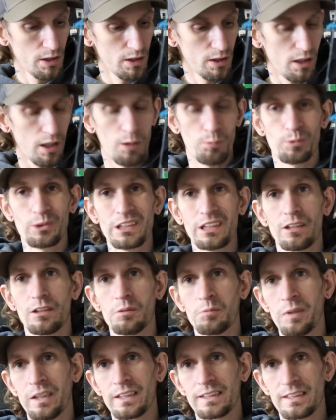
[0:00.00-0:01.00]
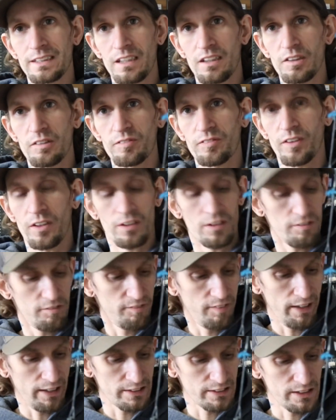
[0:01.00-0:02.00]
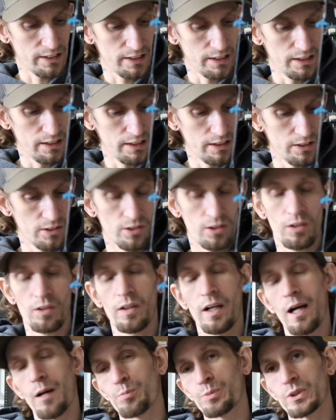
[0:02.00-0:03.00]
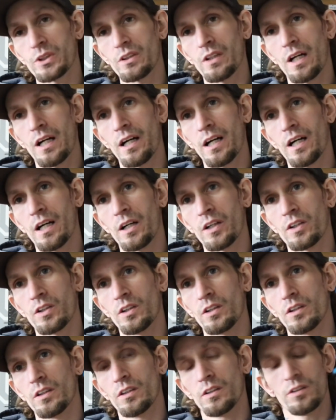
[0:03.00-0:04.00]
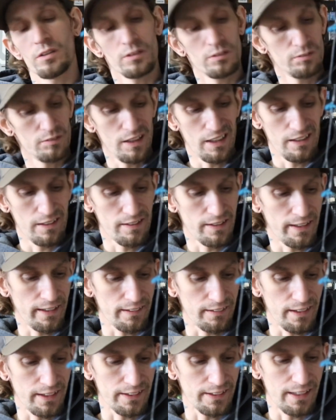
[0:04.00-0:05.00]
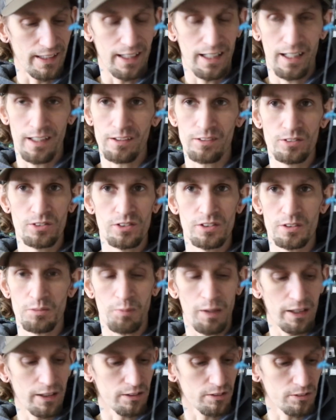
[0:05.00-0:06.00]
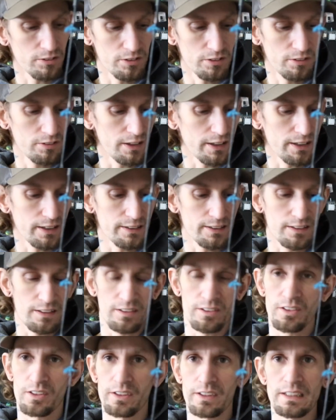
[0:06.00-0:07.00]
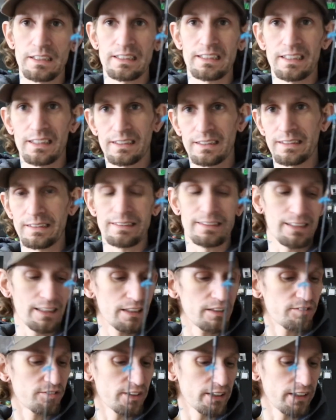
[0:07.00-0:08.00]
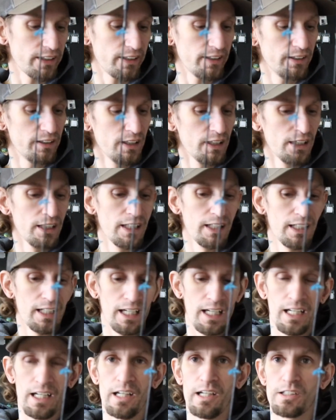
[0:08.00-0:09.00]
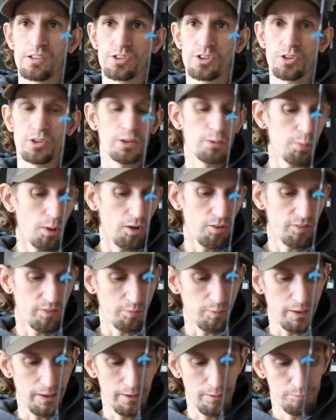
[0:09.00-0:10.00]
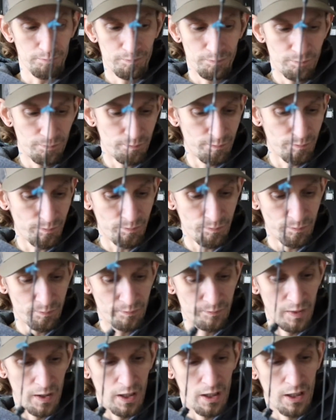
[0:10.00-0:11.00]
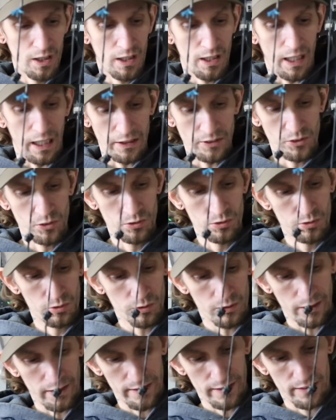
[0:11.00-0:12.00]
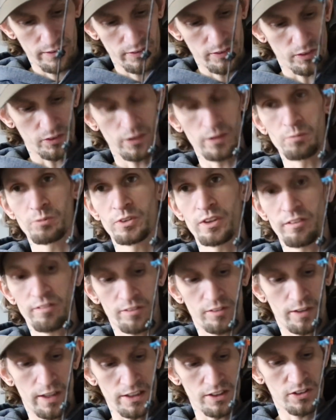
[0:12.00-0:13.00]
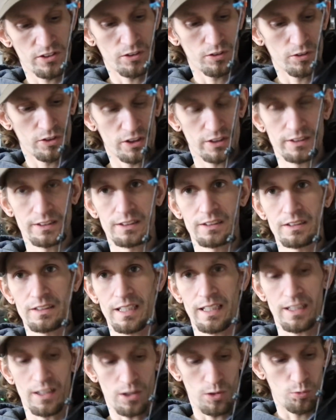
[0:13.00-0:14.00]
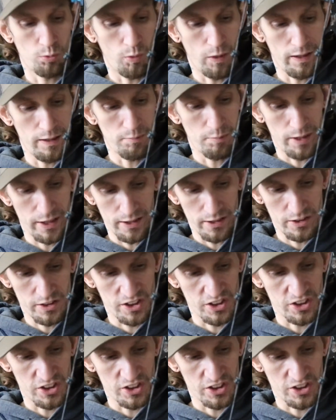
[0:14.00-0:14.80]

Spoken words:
upsell myself on a fancy, Epsilon or anything like that. I don't use a micro tune. Like I said, 13, 16, set it, forget it, and tune your bow from there. I do like the limb driven rests though, because they are way better to